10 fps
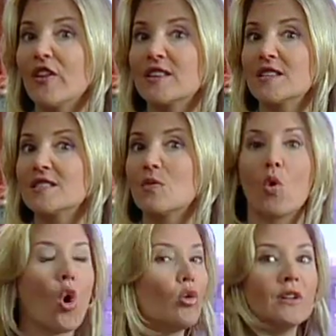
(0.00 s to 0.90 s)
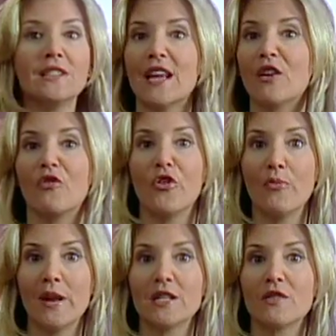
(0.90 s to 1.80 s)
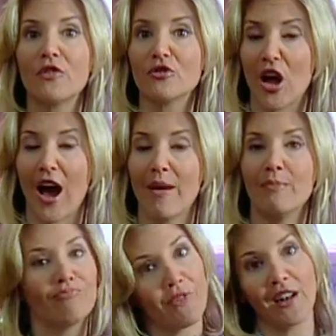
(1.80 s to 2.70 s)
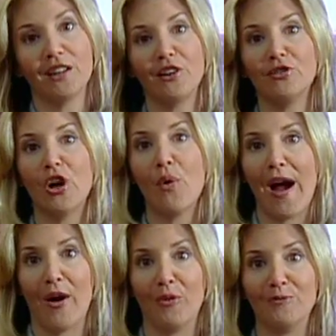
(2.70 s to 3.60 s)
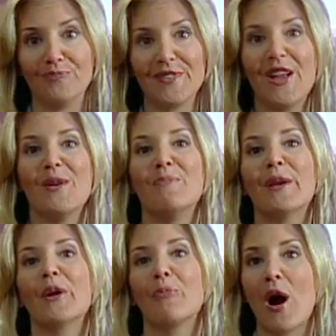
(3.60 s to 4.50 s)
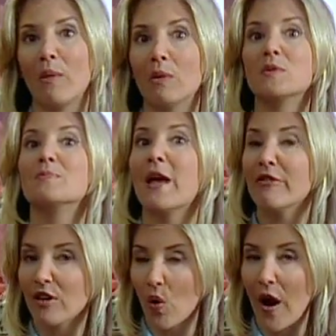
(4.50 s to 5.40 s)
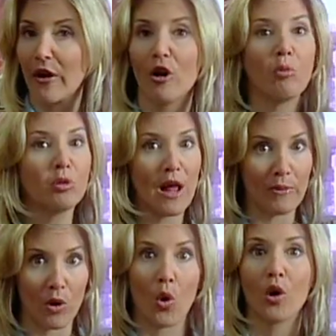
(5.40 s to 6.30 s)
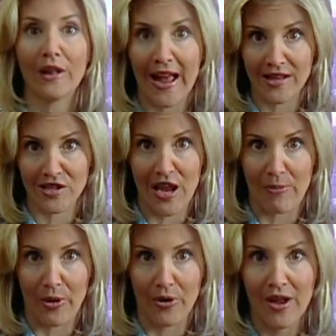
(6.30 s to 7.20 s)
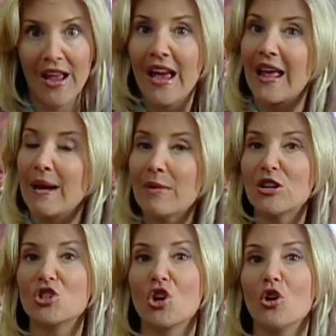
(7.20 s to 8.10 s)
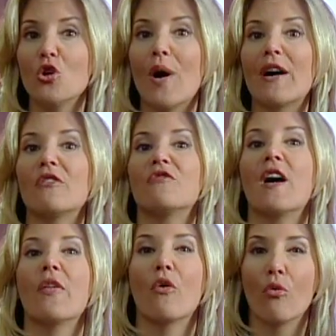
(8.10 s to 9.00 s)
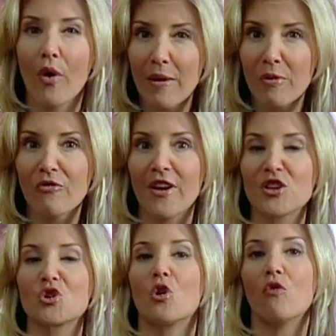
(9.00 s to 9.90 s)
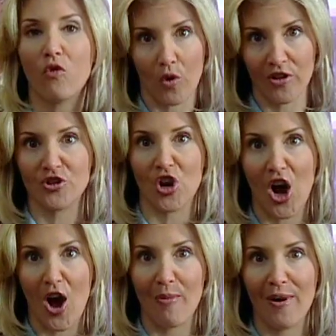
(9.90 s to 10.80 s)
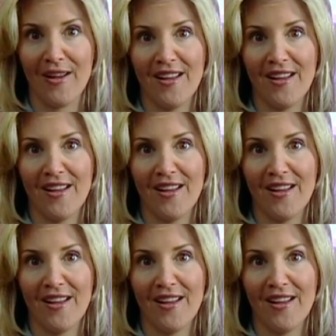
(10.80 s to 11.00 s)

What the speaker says: fixes that will only take a few minutes of your time and a little know-how. Bigger problems may require a plumber or a landscaper, and I'm going to show you how to find the right professional for the job.